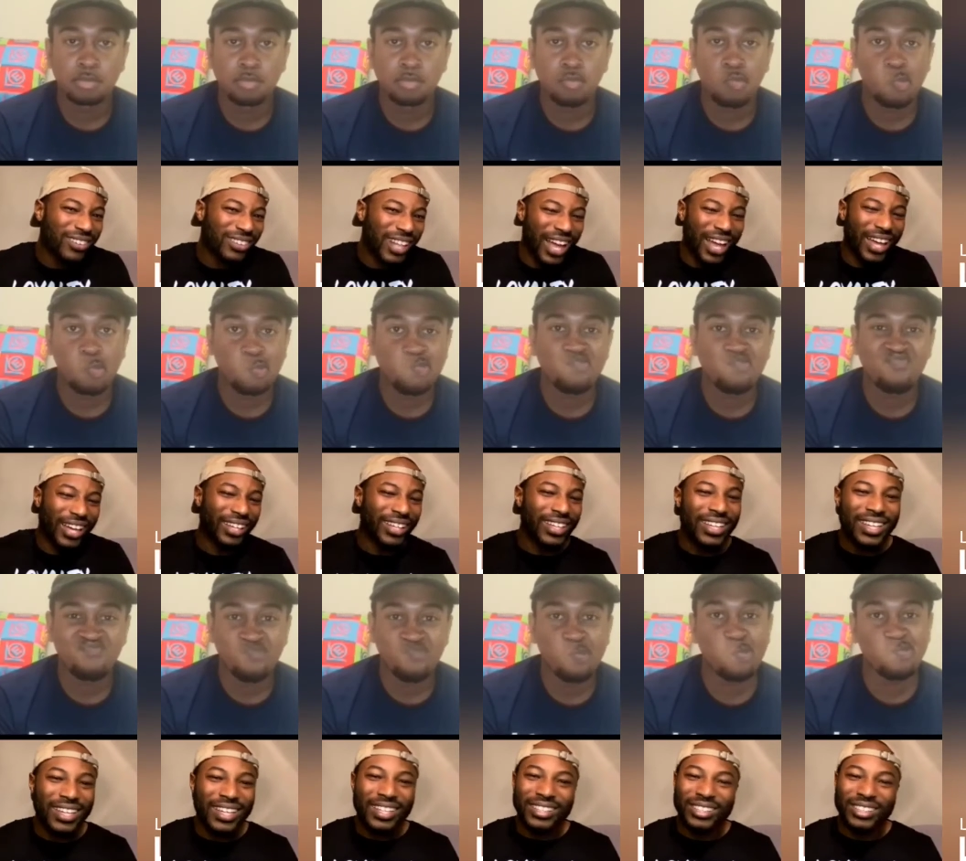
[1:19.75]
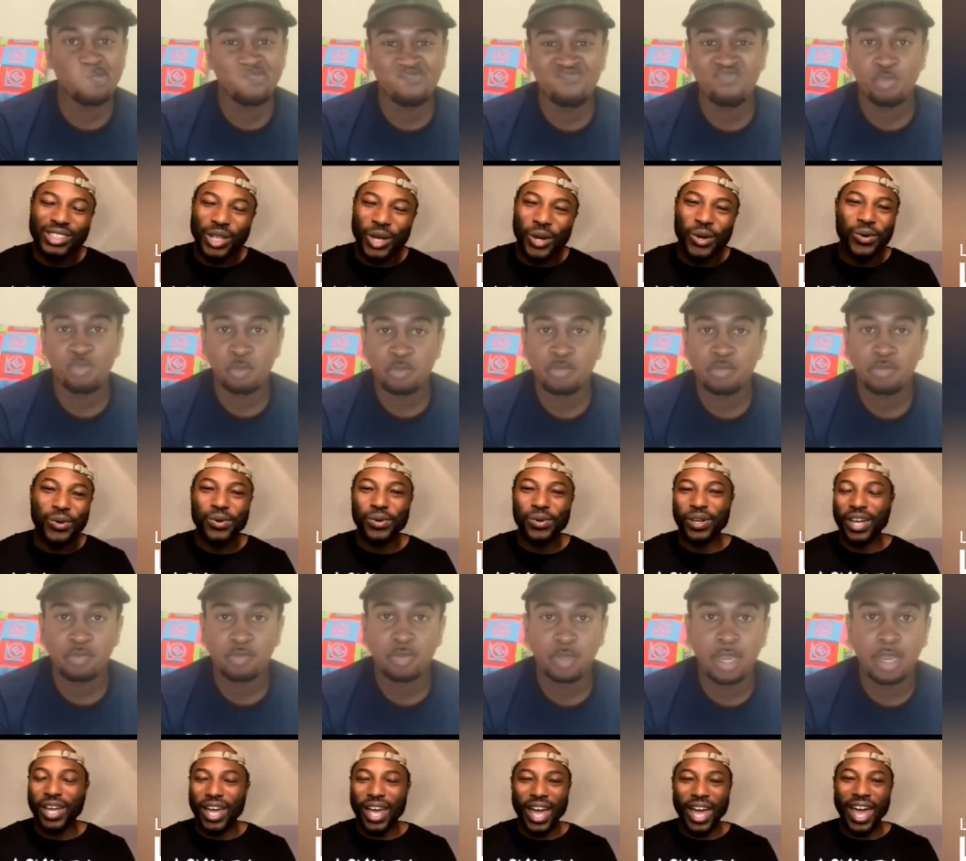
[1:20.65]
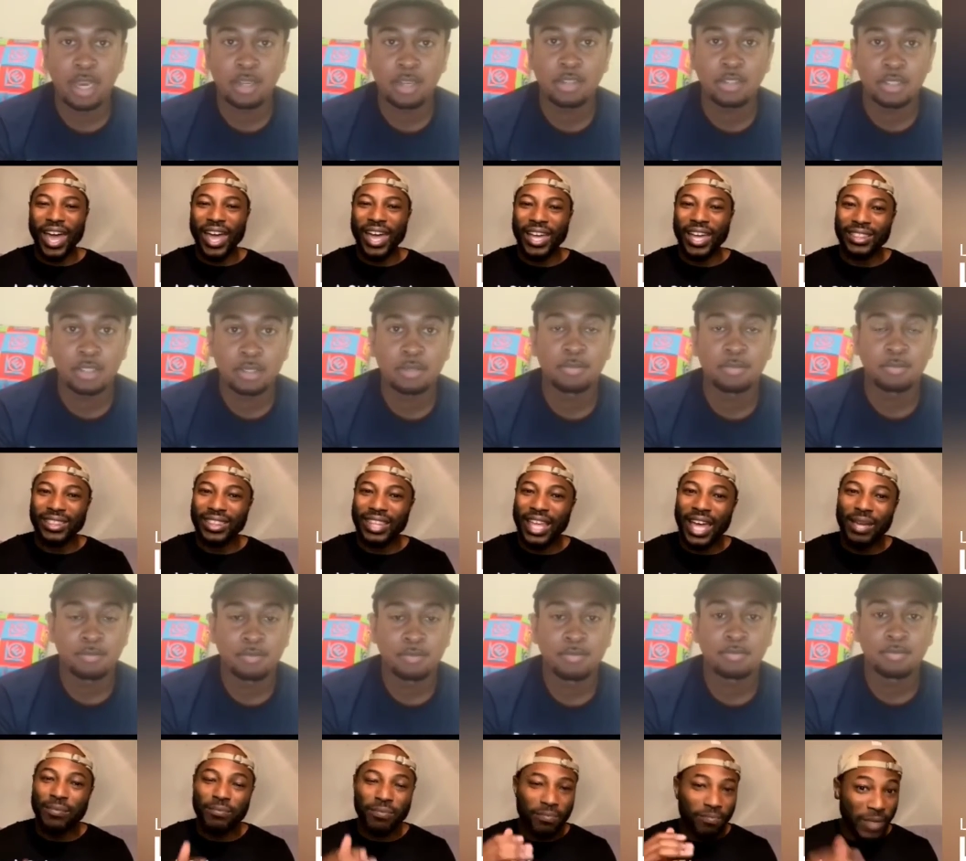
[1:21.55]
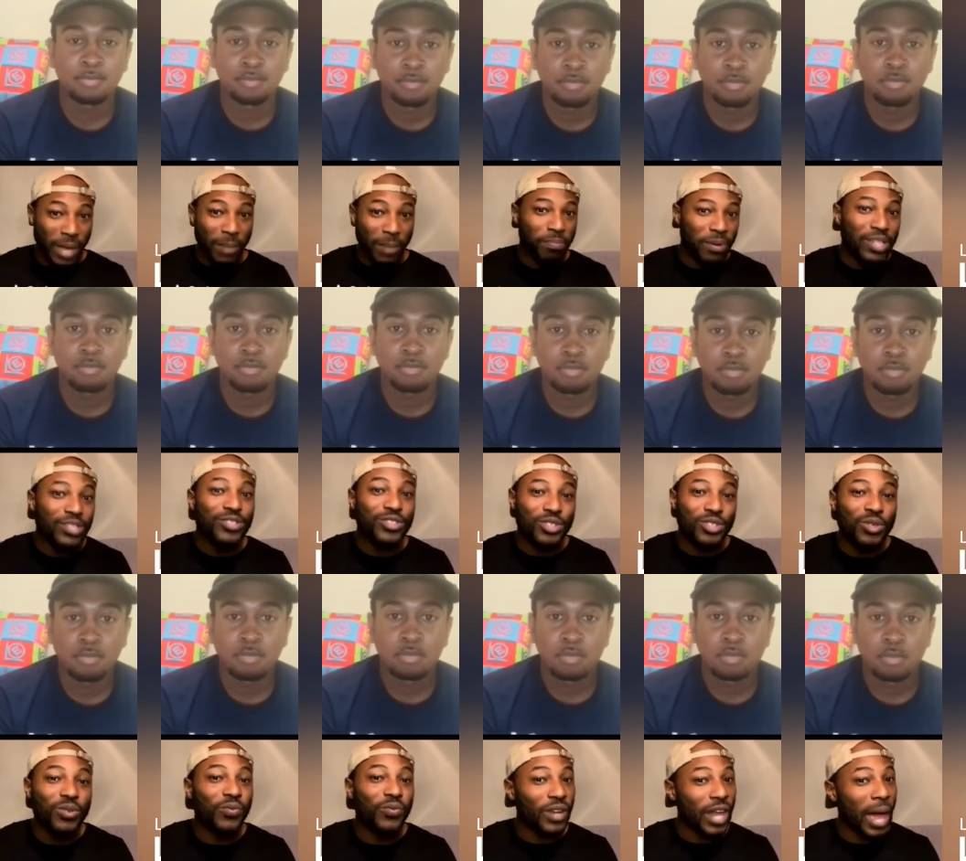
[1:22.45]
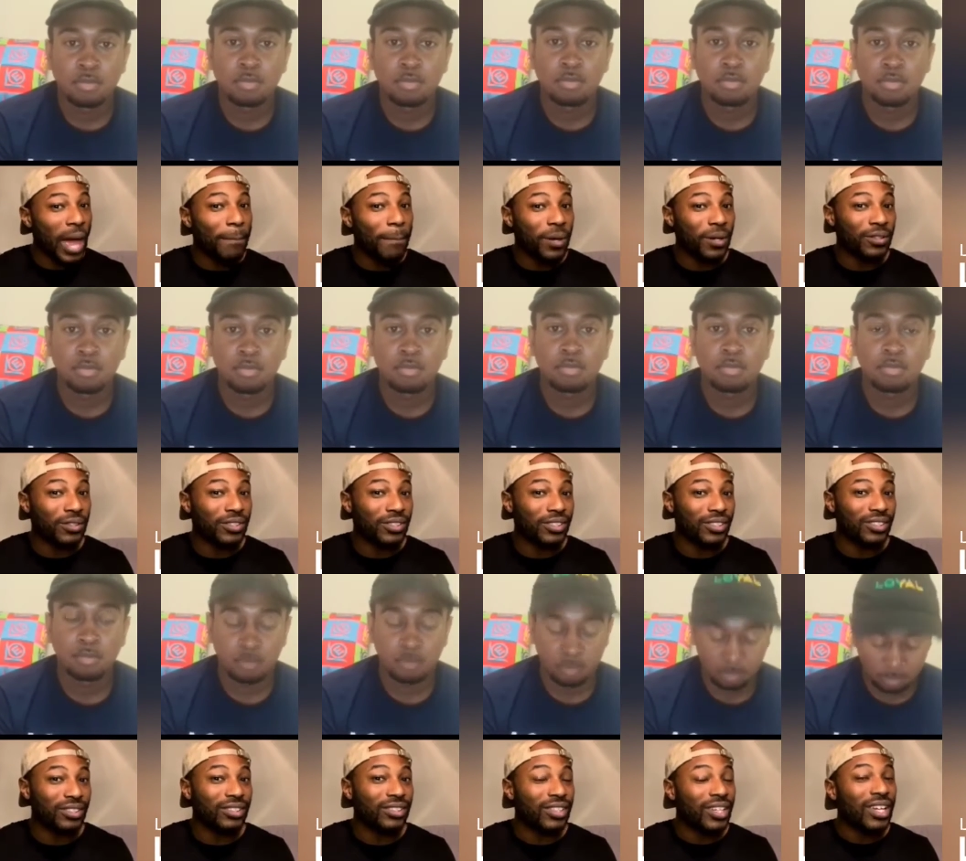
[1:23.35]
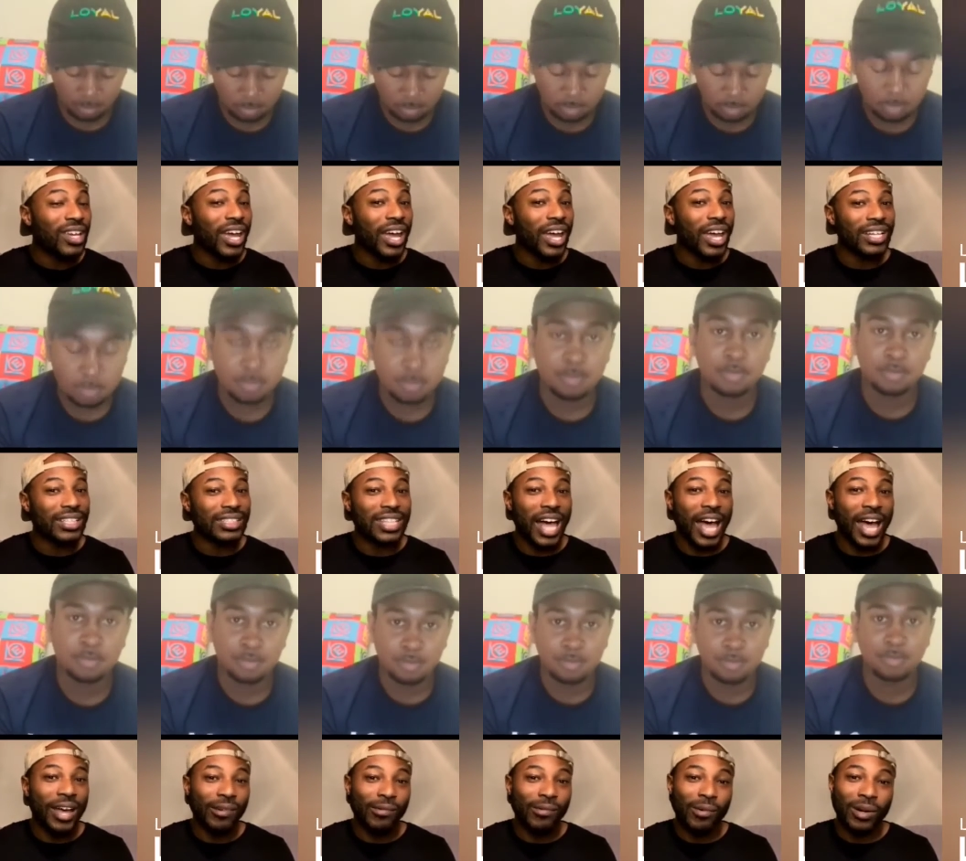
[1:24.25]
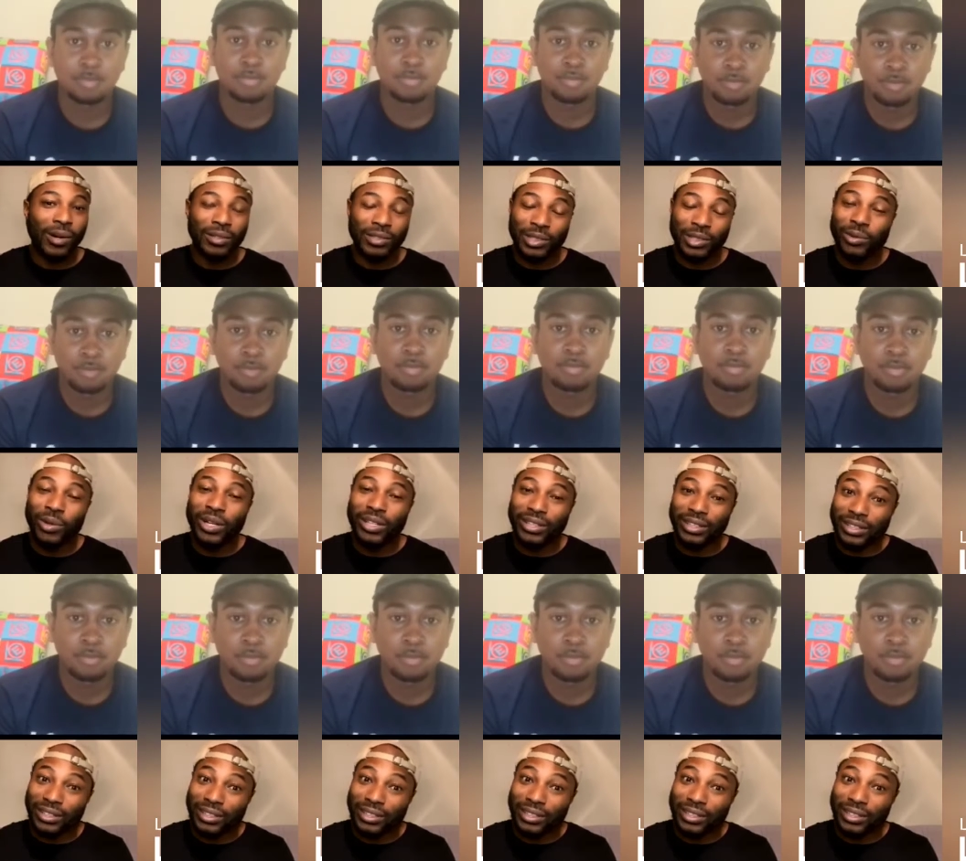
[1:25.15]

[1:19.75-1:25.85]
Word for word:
Speaker 1: Like mm so, they they bench you for that person, and it's like, mm well, you know what,